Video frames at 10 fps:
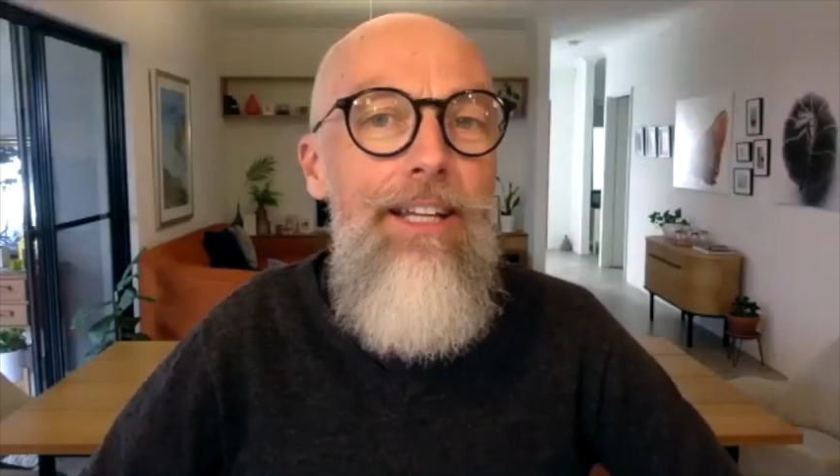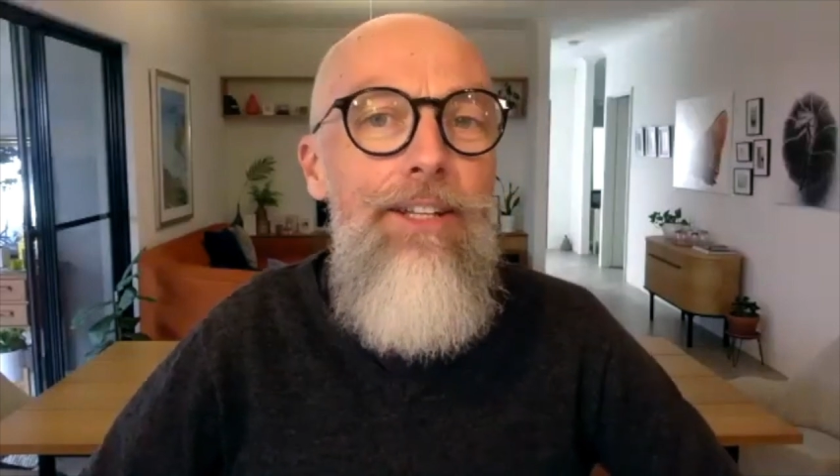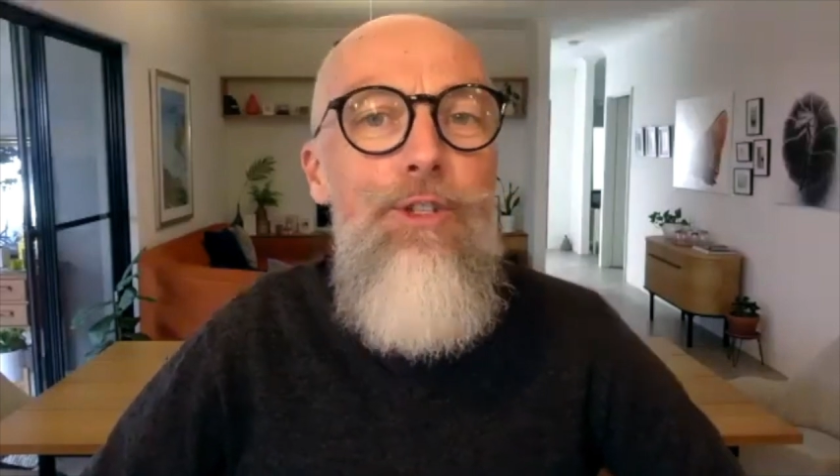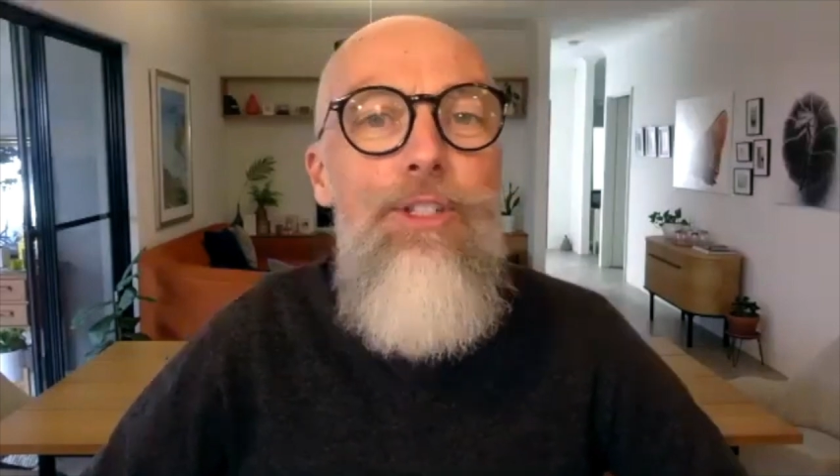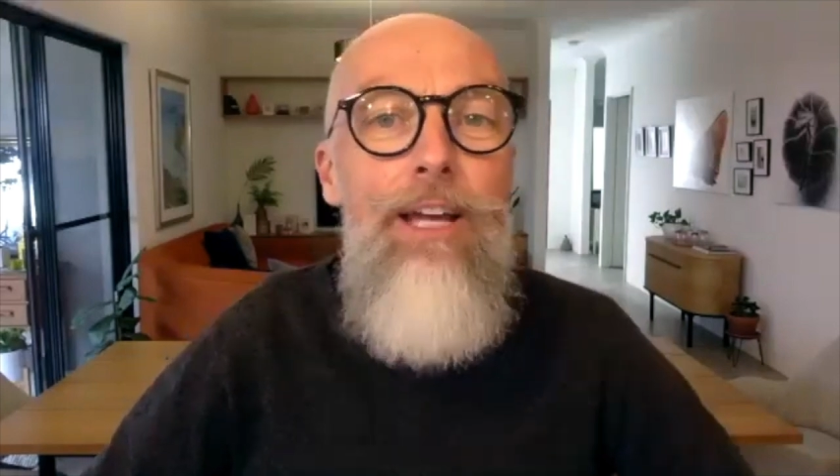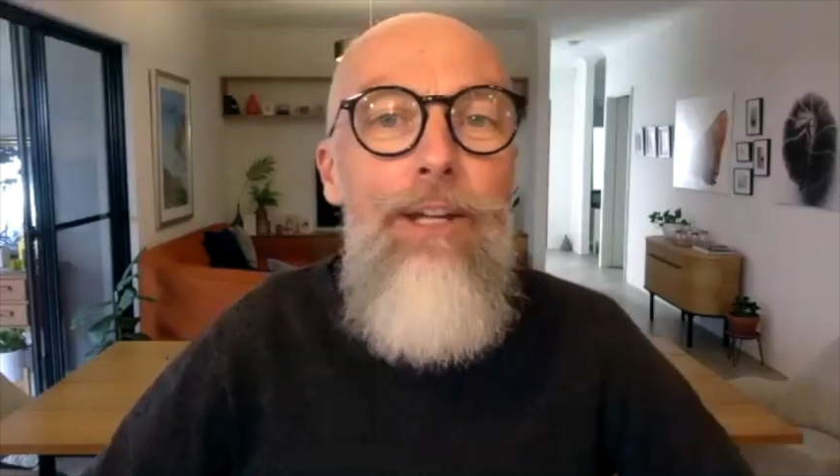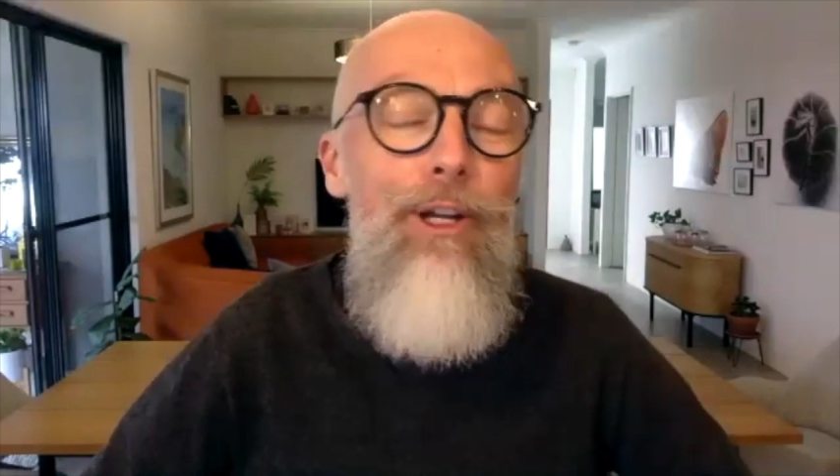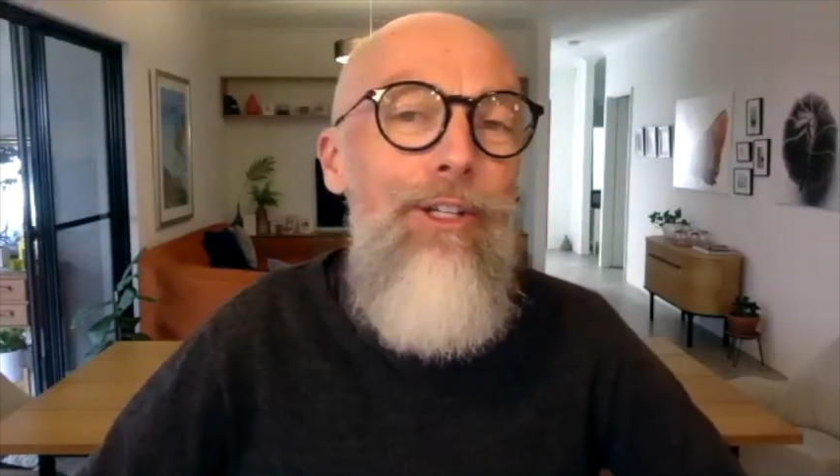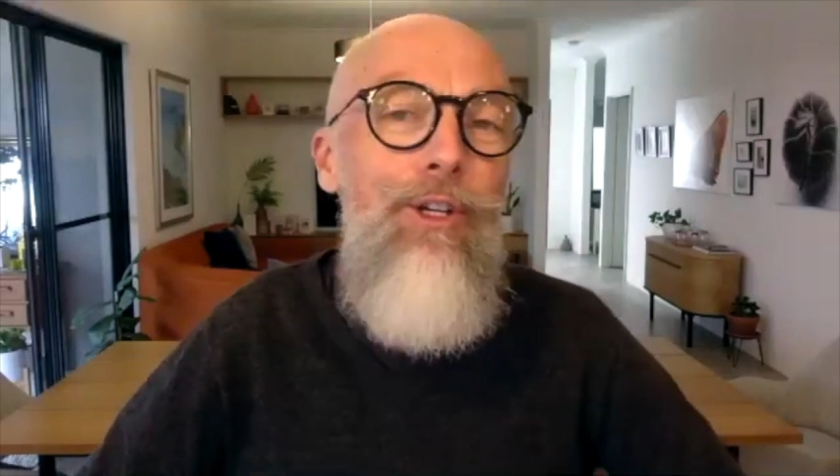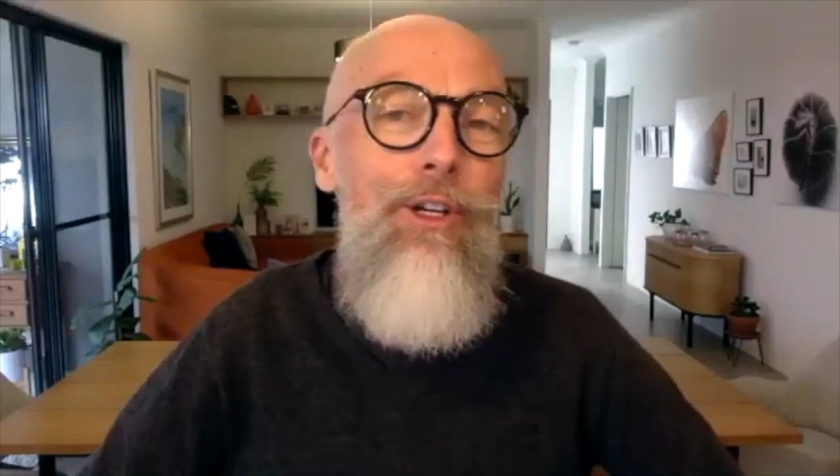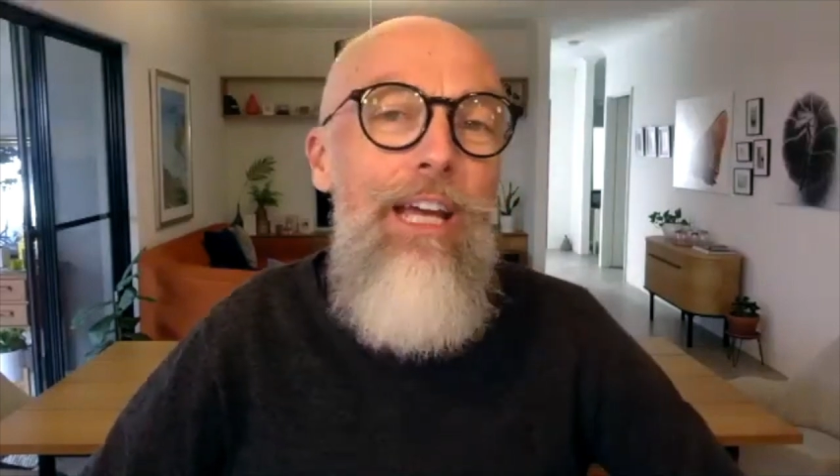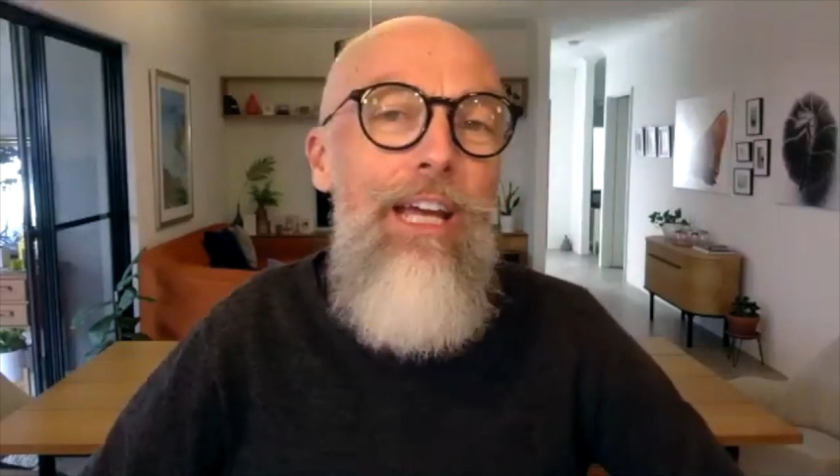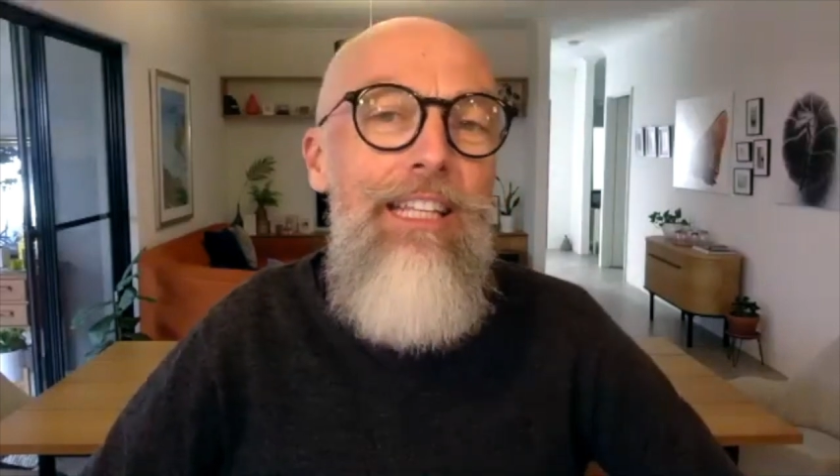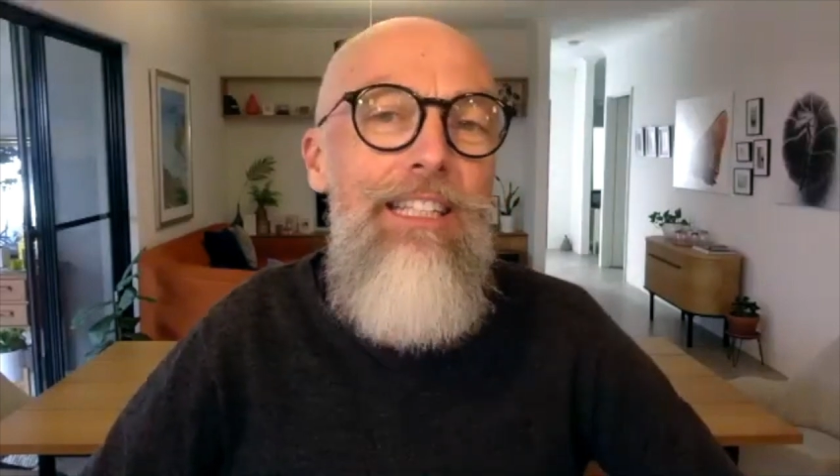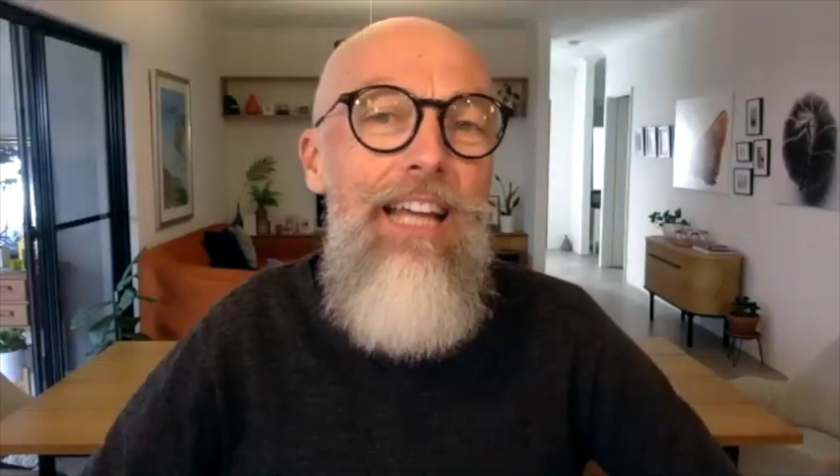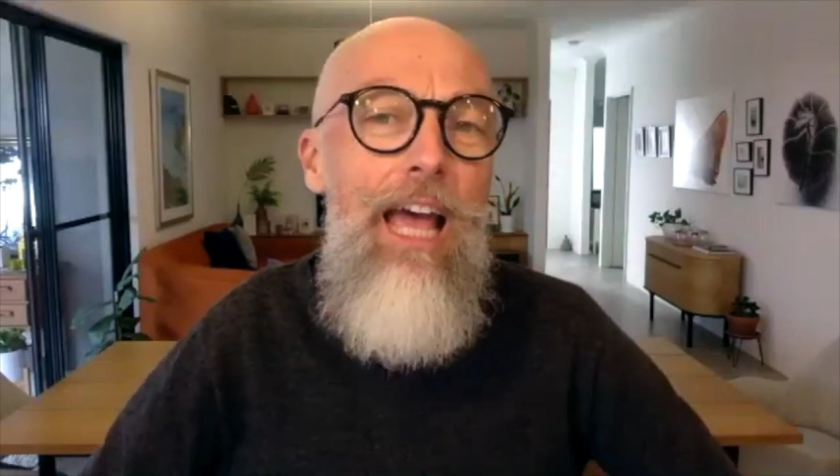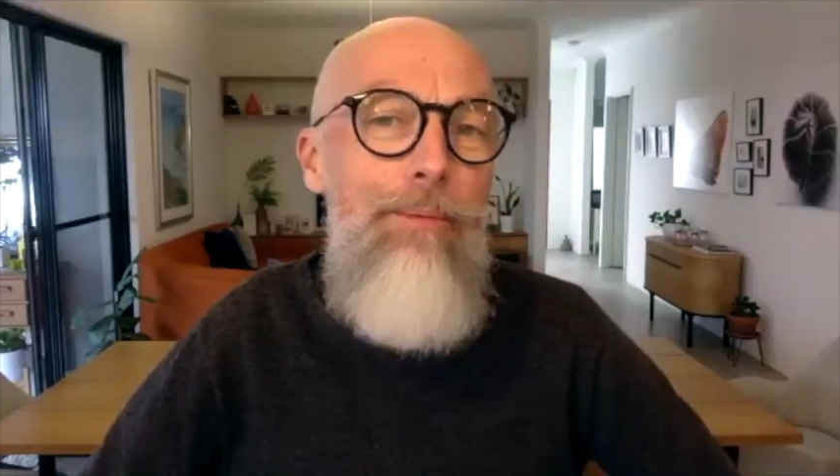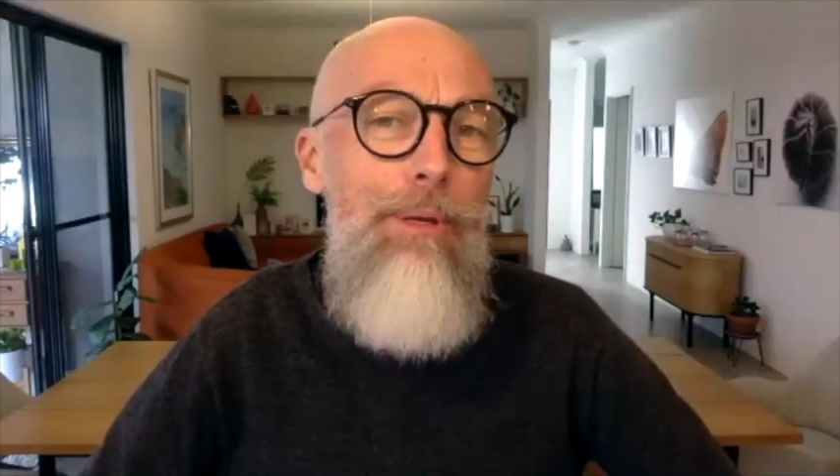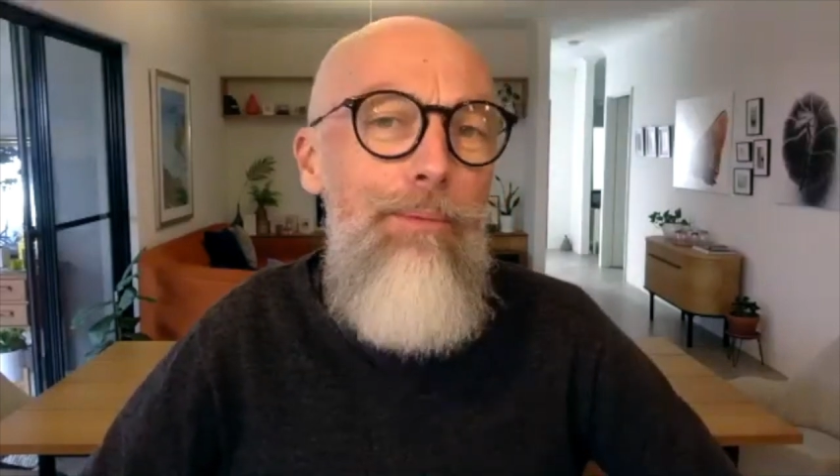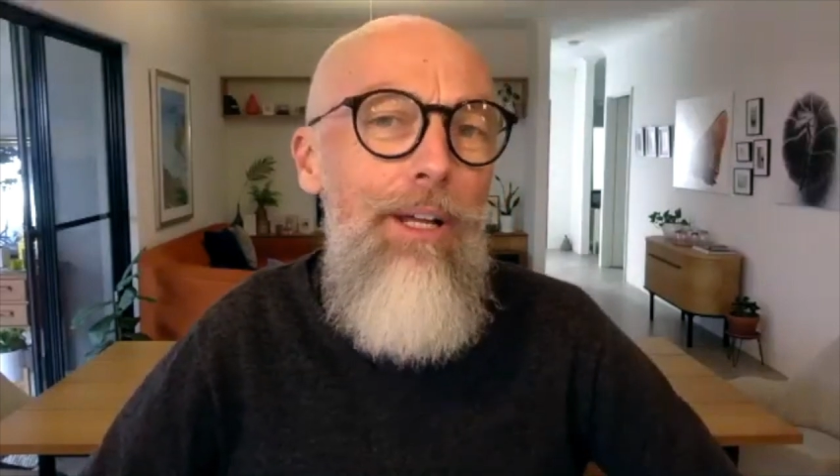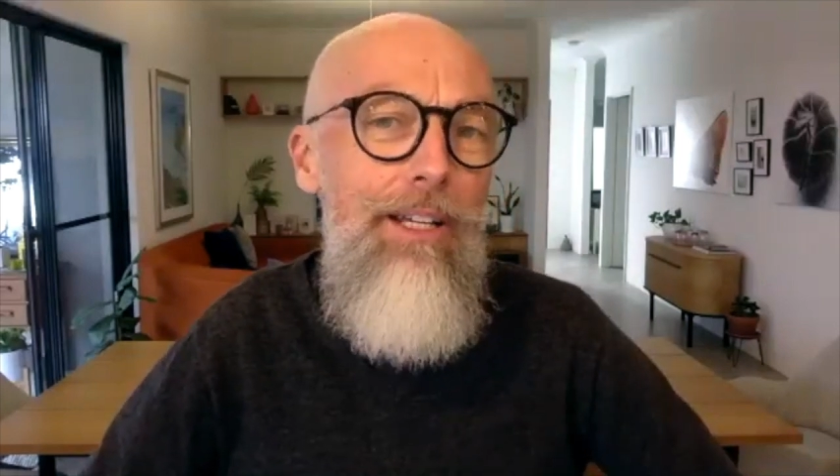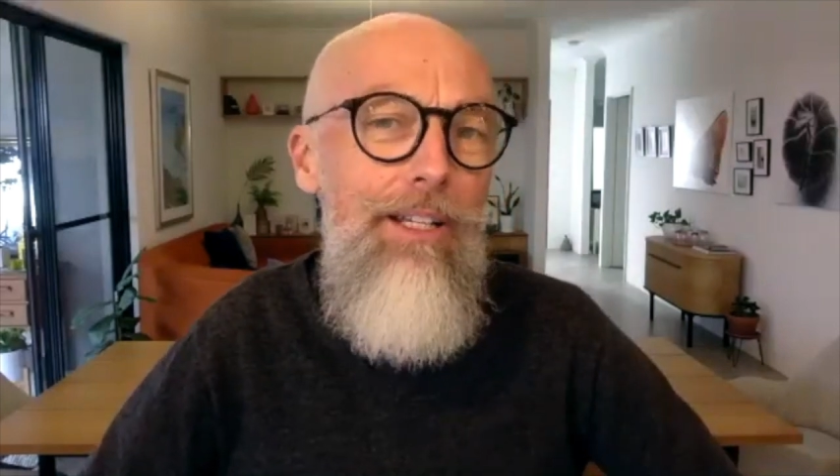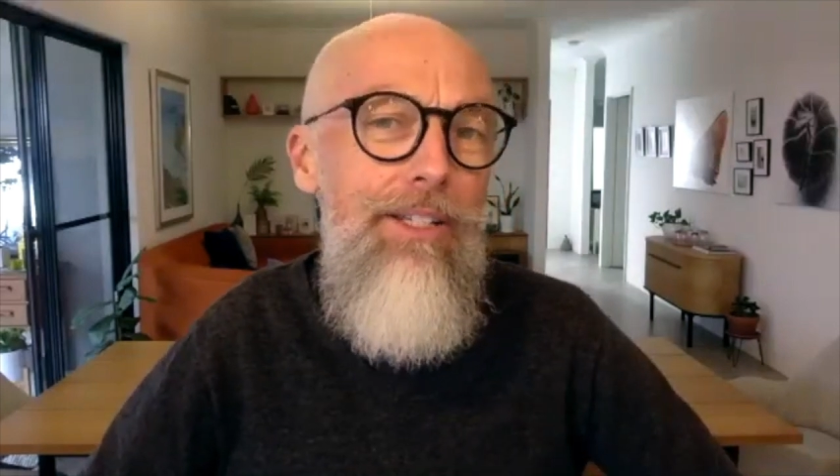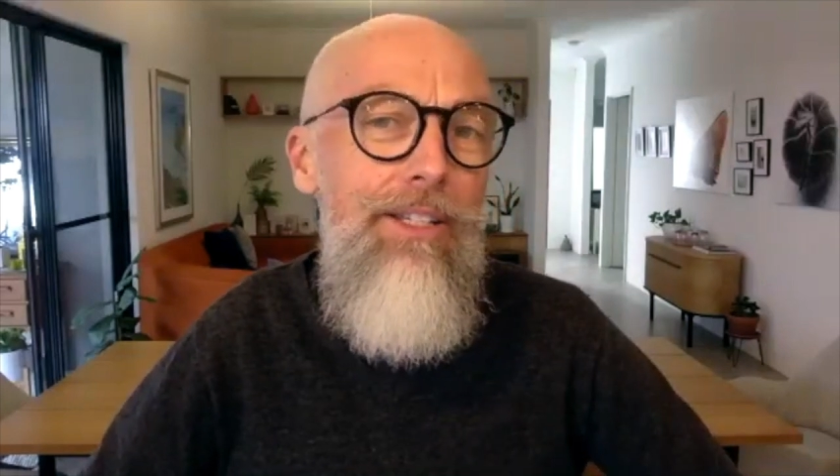sound like it's going to end in a happy place.